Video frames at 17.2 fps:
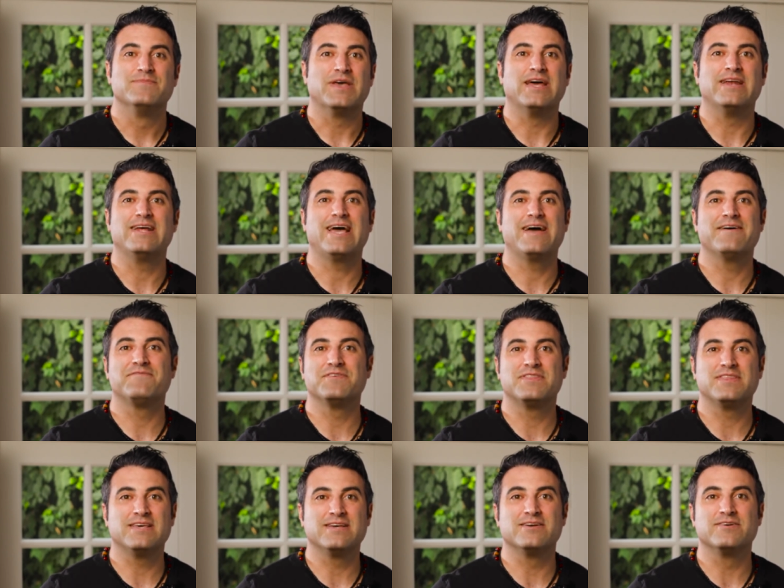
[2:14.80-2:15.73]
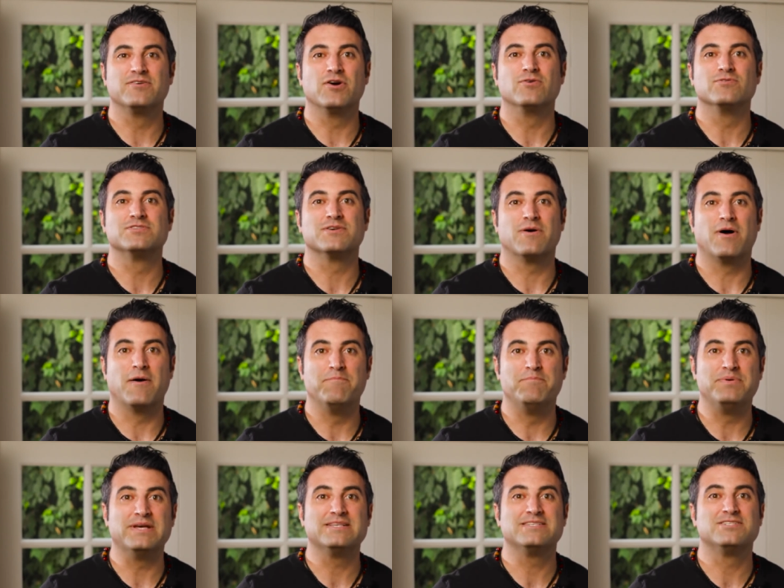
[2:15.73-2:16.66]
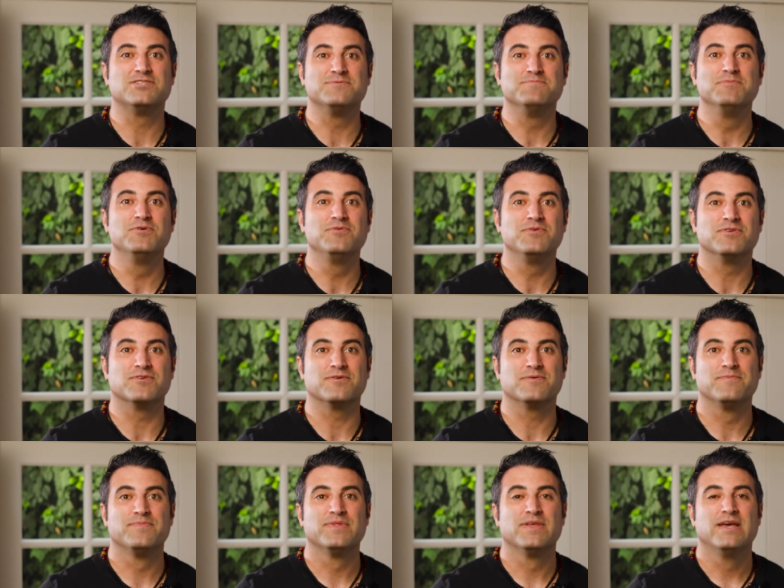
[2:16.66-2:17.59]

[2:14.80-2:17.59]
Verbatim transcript: and everything goes a bit smoother.